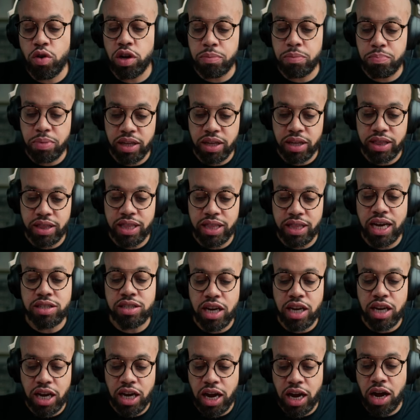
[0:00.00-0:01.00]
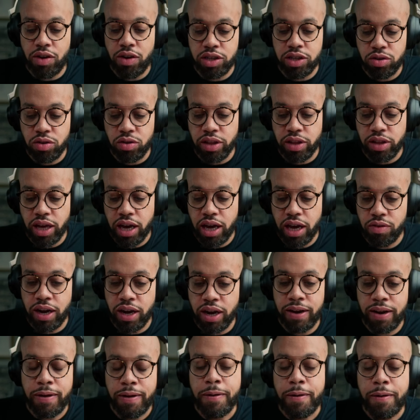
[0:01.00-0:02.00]
forth, but that's kind of how I do that,
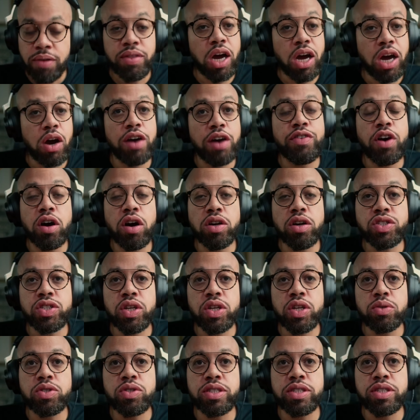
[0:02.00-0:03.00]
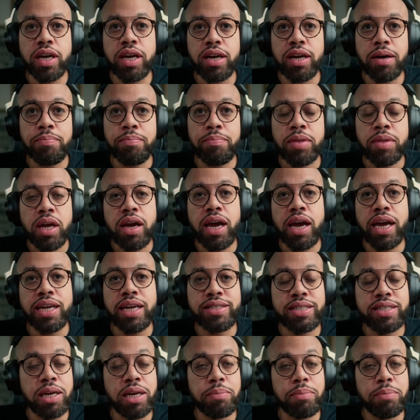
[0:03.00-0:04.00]
right? Now, I've also set up
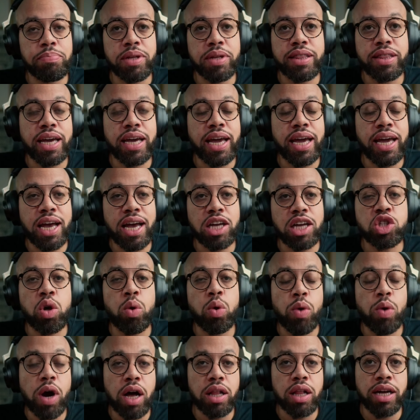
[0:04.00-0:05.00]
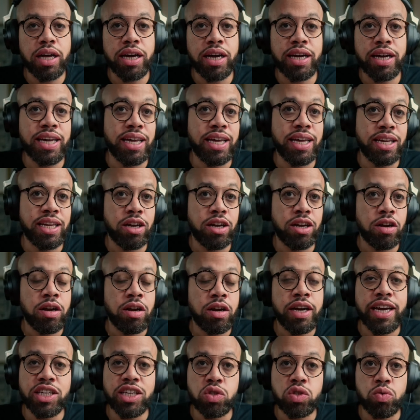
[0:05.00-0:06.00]
a template that has koala in there
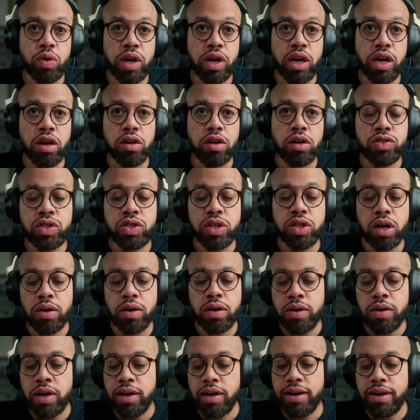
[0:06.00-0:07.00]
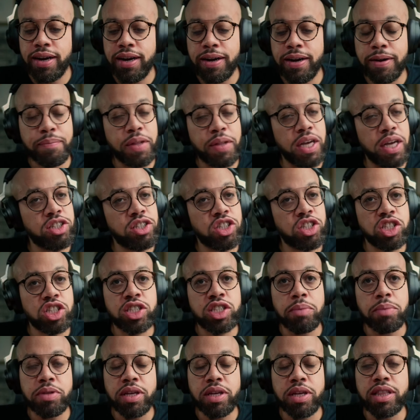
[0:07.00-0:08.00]
as well. So that's just
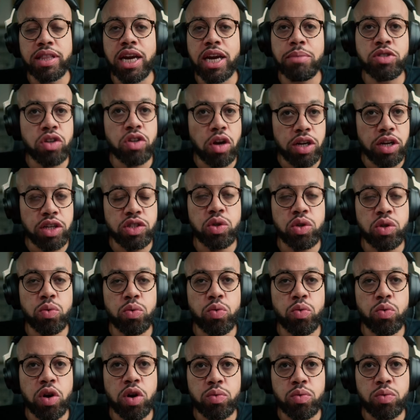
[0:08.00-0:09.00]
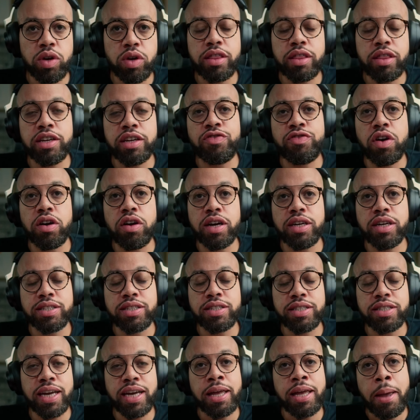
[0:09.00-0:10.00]
something that I'm starting to work with as far
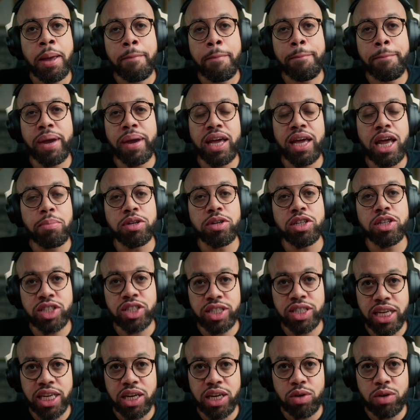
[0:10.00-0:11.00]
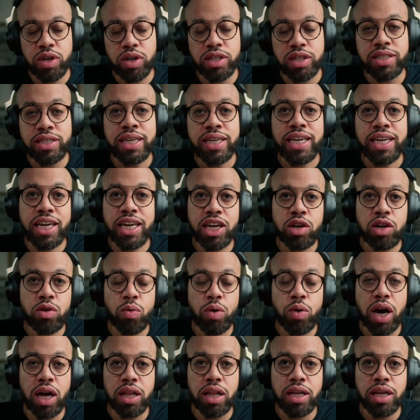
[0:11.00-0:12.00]
as like being able to sequence in
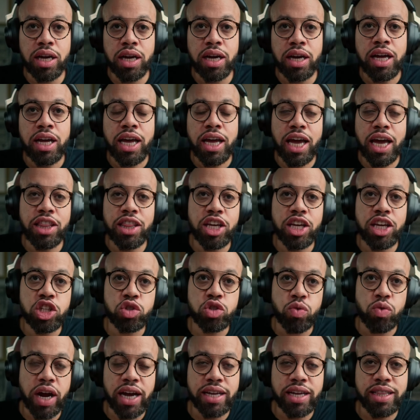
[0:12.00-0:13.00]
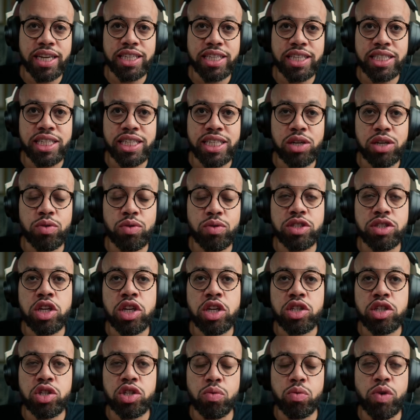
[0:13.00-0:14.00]
koala and then drag that sequence
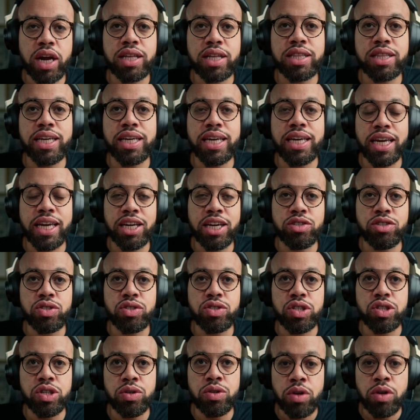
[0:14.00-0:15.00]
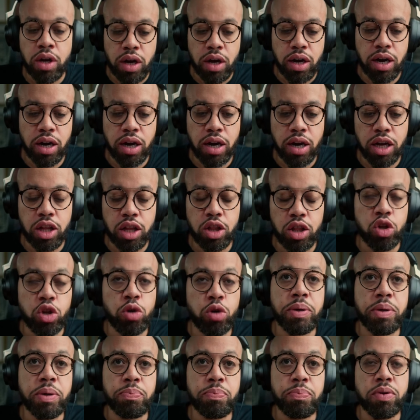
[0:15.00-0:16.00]
directly into
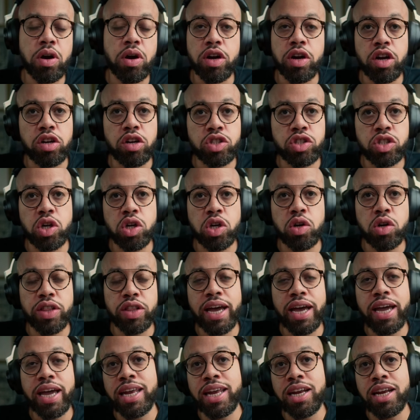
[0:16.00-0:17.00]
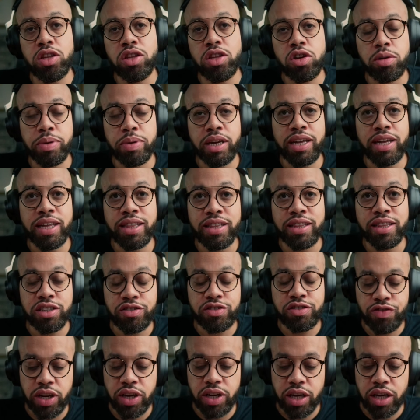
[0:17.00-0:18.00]
Loopy Pro. And I'll show that in a little bit in
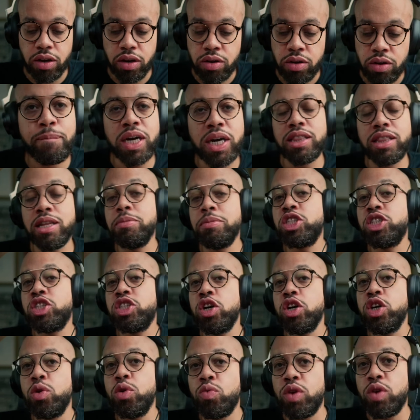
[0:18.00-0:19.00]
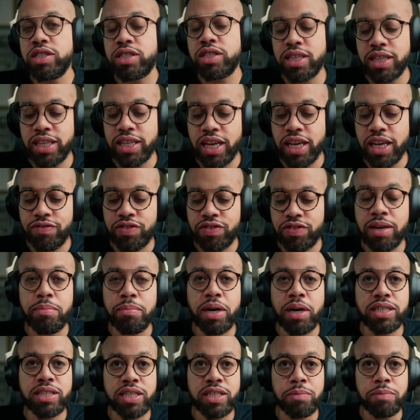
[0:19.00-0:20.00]
this video. But let me show you what's left in
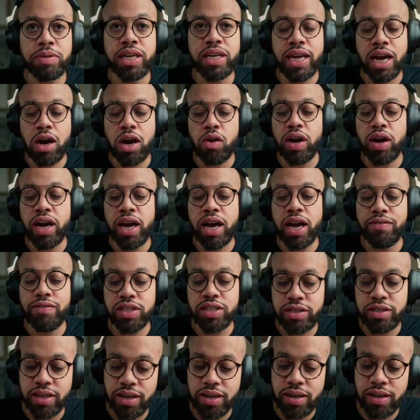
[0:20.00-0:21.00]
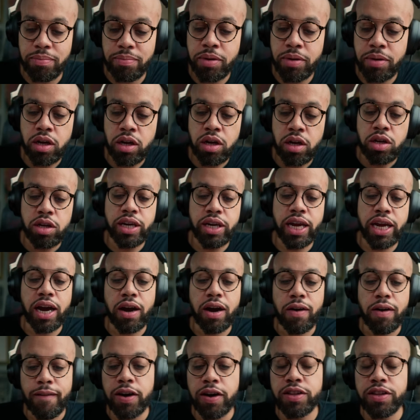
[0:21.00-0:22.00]
my template and how I have it set up.
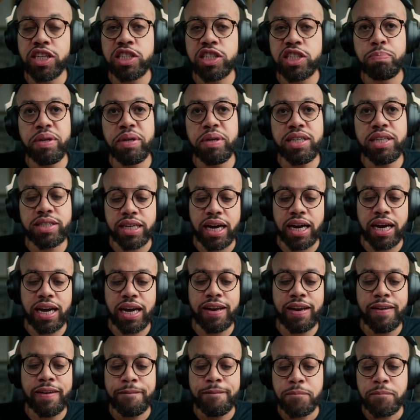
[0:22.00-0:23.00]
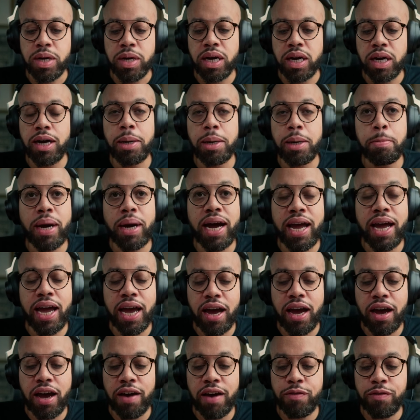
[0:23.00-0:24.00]
Now, on this B side, I
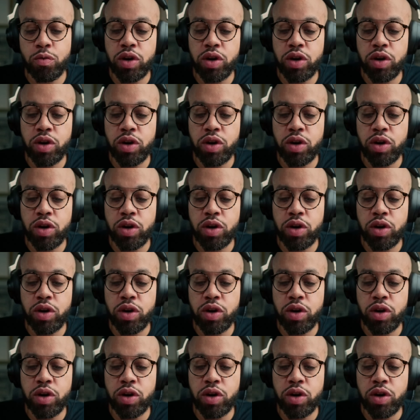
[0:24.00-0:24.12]
have